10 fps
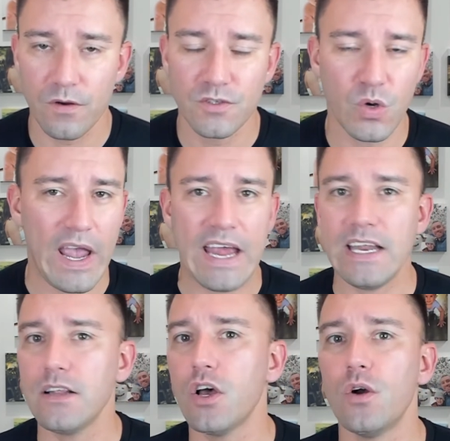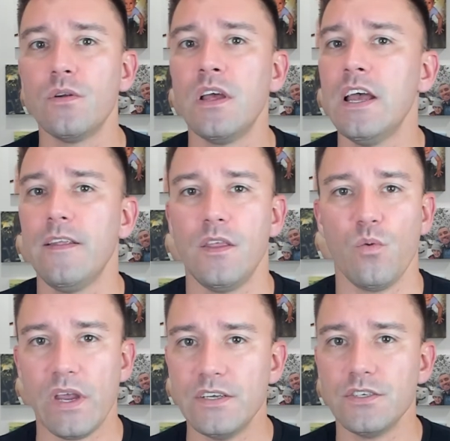So any loan that
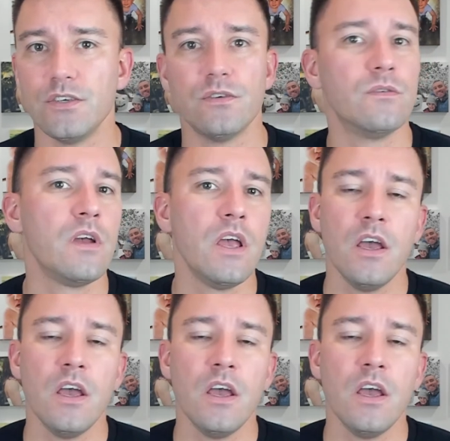we do